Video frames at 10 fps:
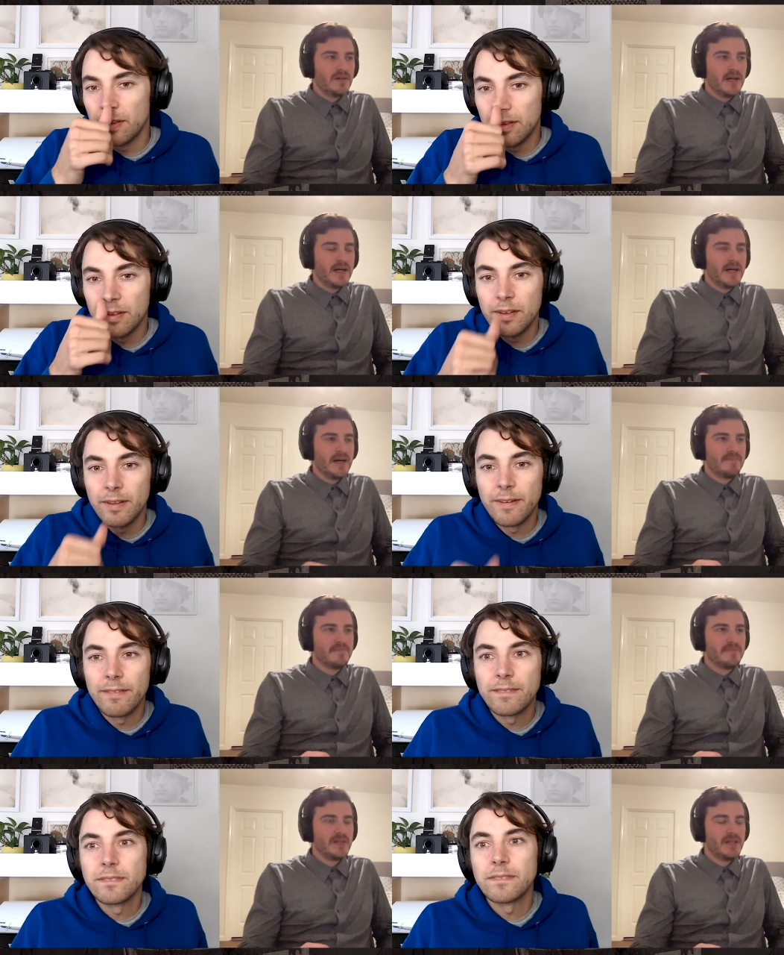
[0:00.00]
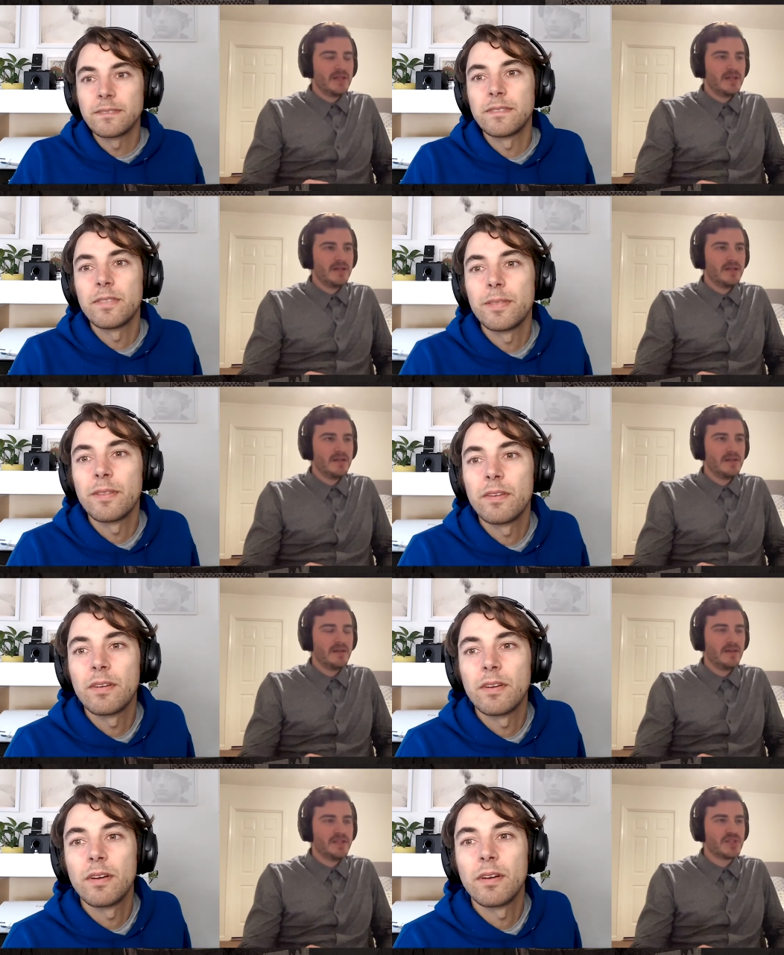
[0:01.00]
Speaker 1: um
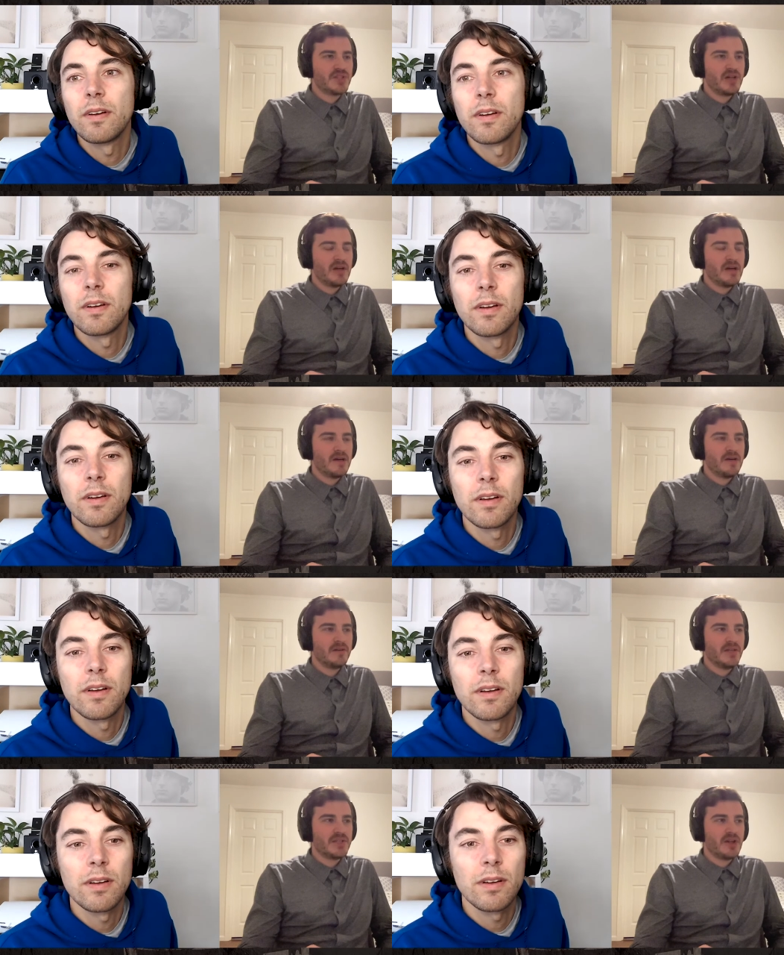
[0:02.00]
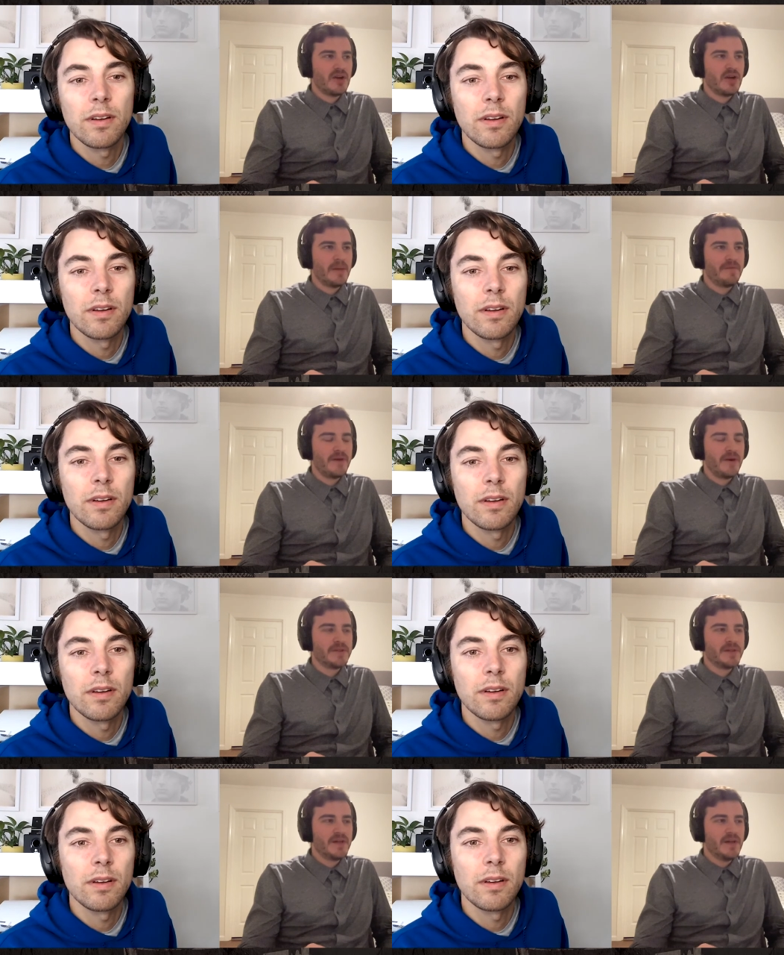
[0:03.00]
let's start let's start on the
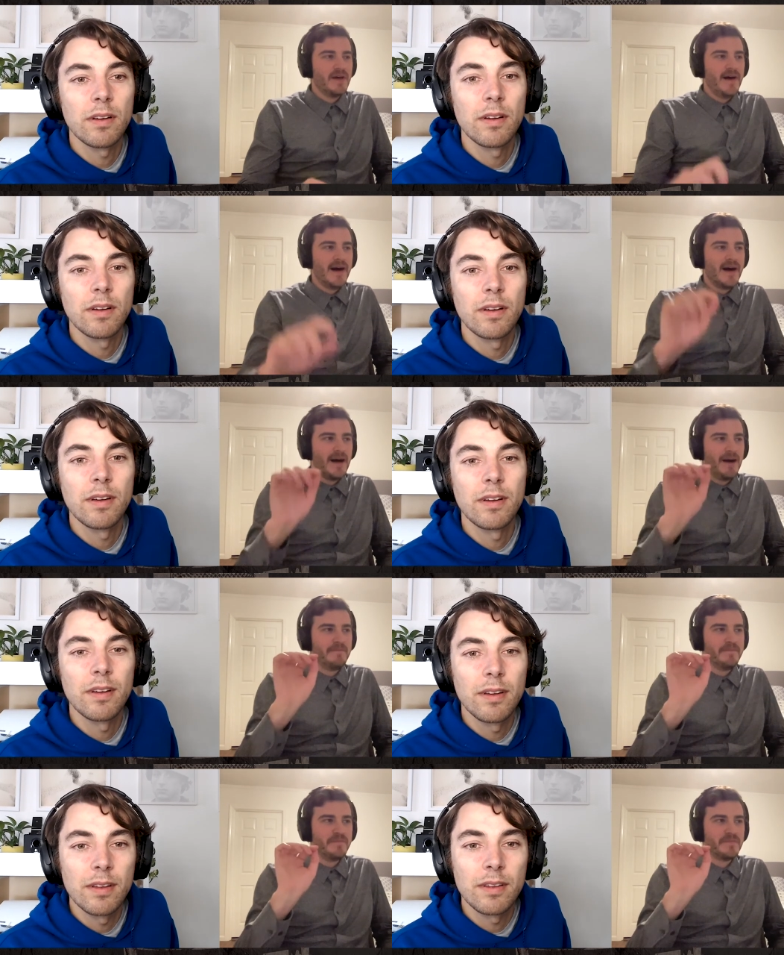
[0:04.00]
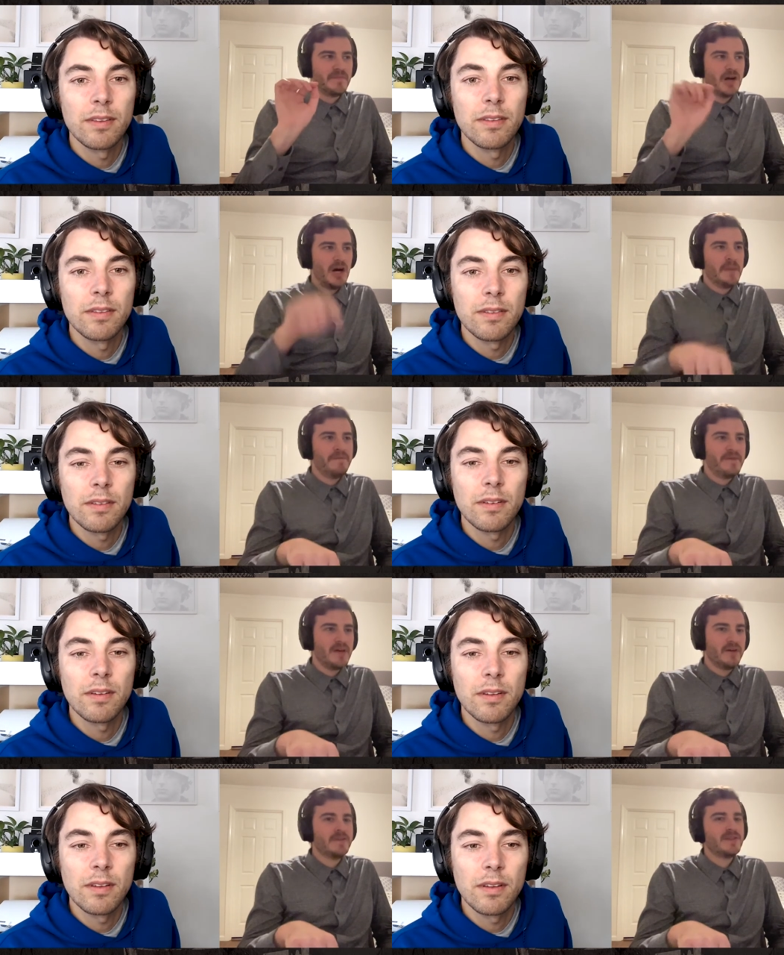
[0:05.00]
field um on the
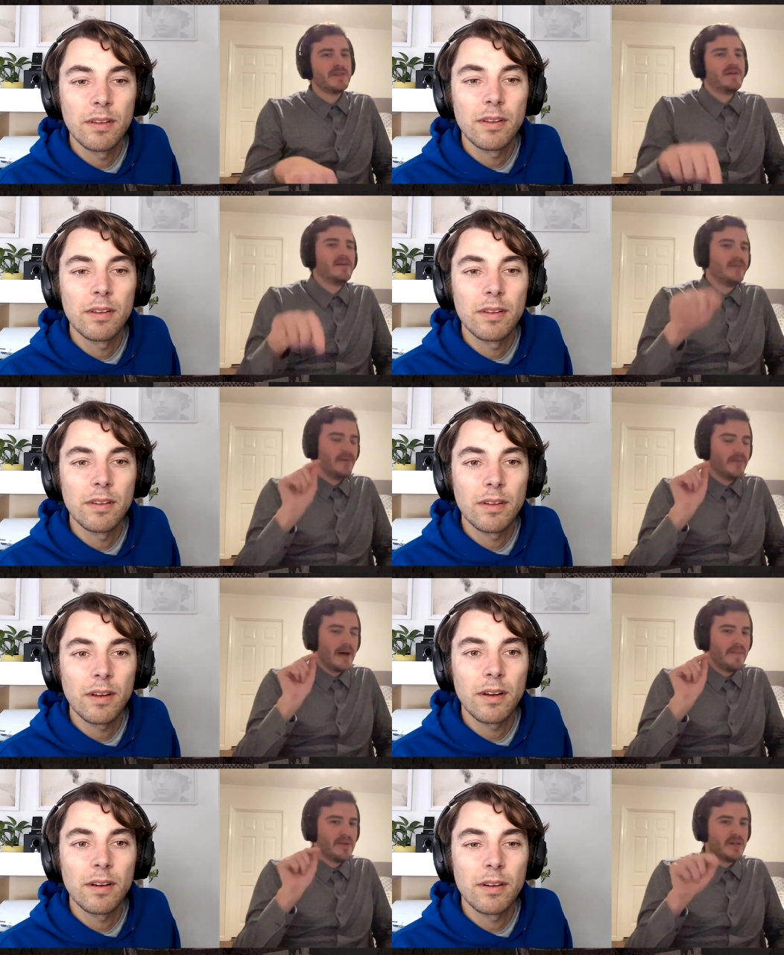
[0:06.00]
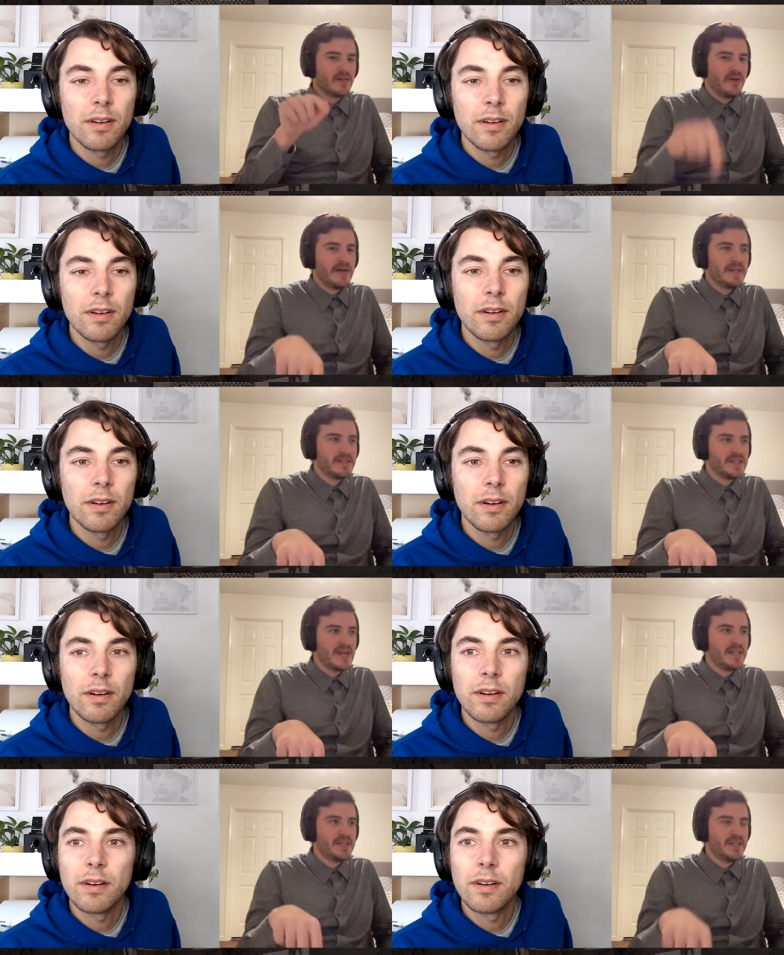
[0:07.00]
field i'm going to go ahead and
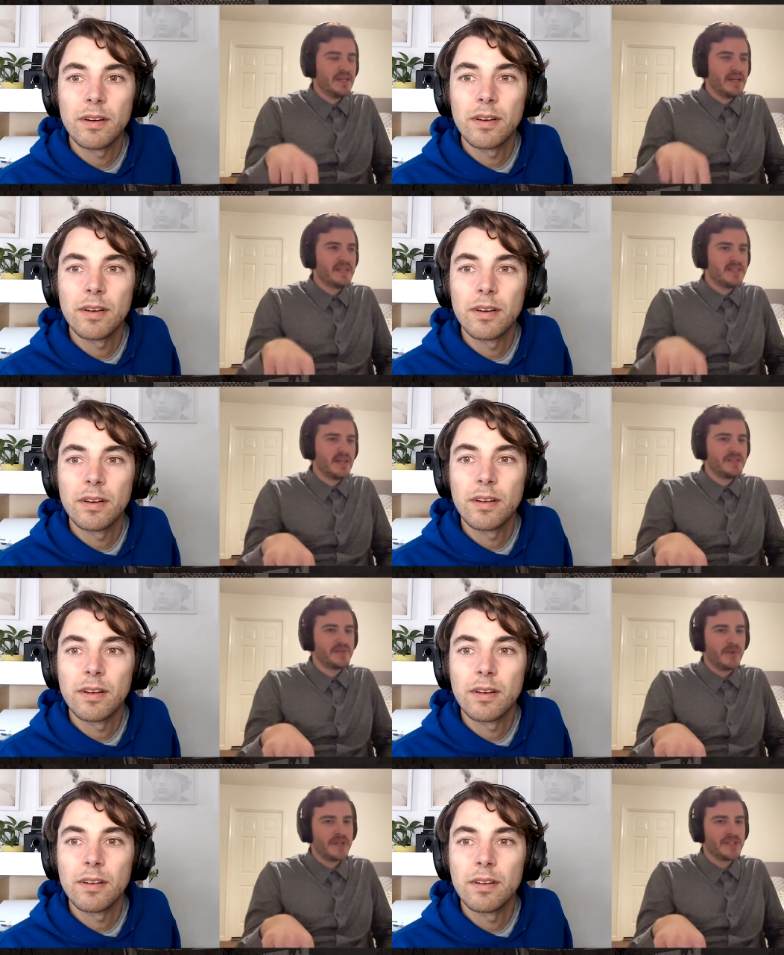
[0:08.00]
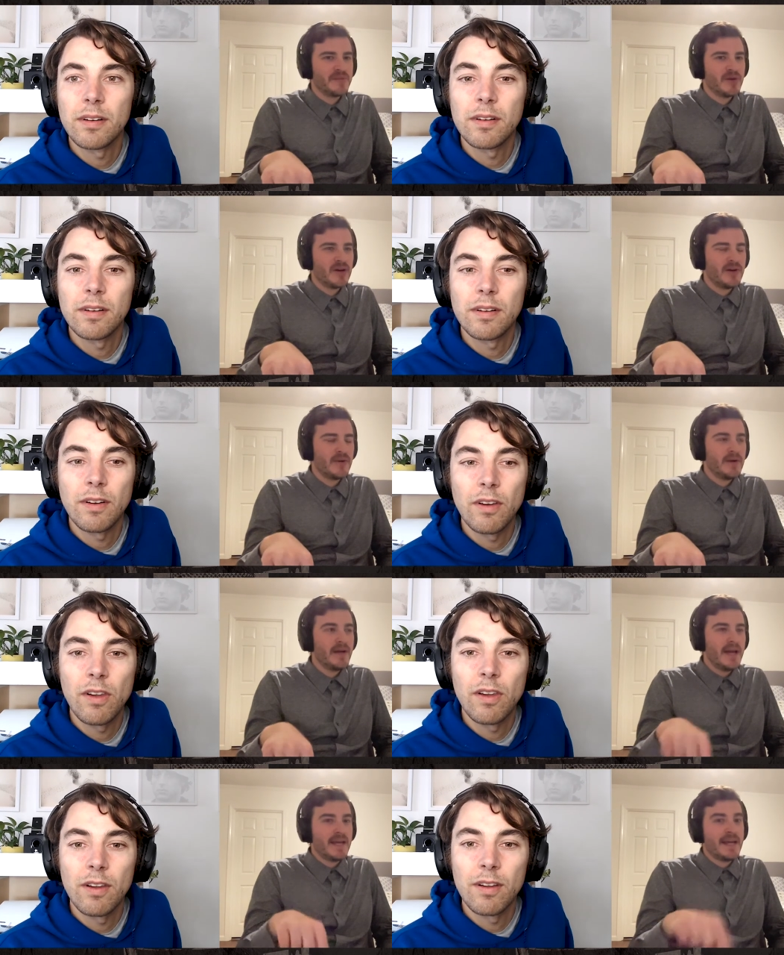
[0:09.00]
say that the united states is winning tomorrow
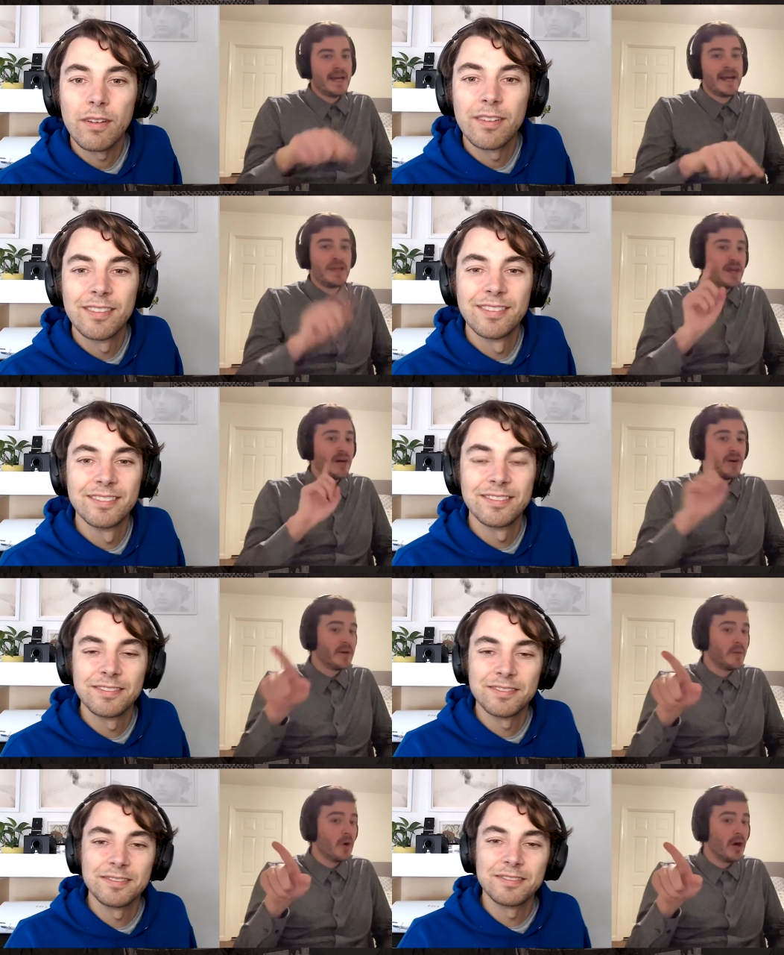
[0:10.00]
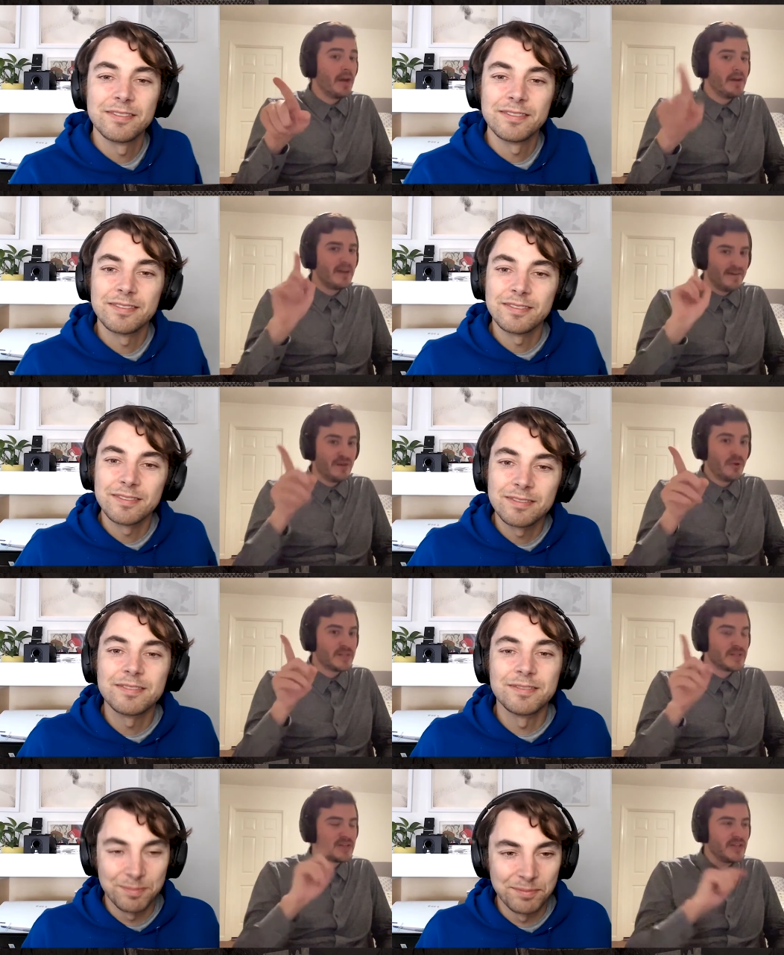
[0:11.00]
aka they already won if you
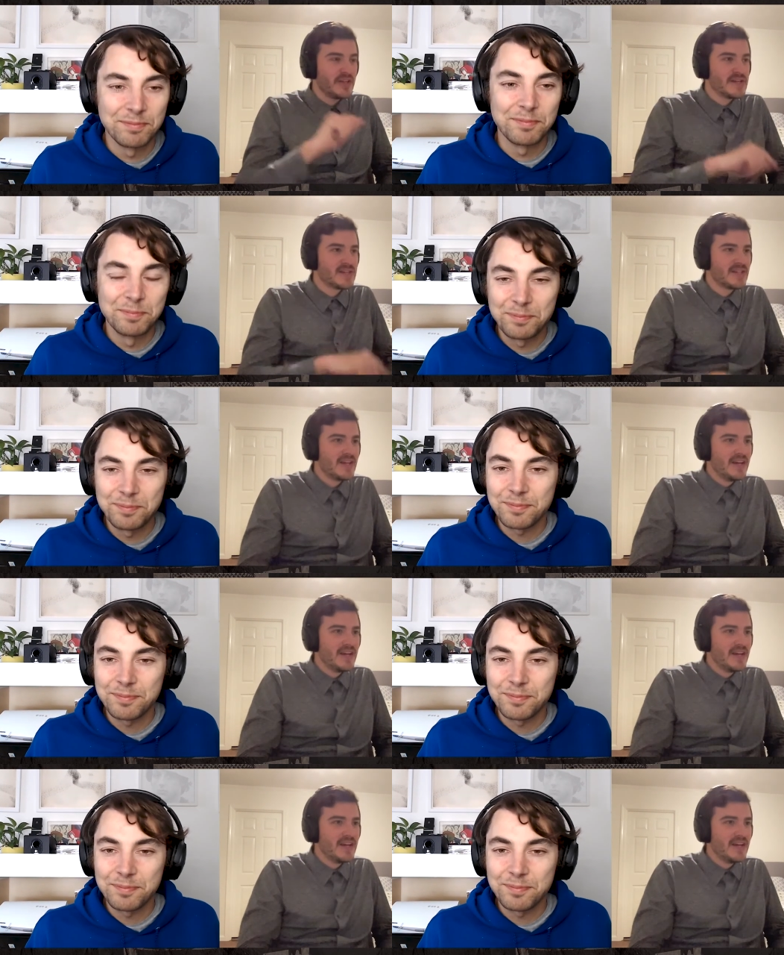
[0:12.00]
listen mm -hmm. to mm-hmm. this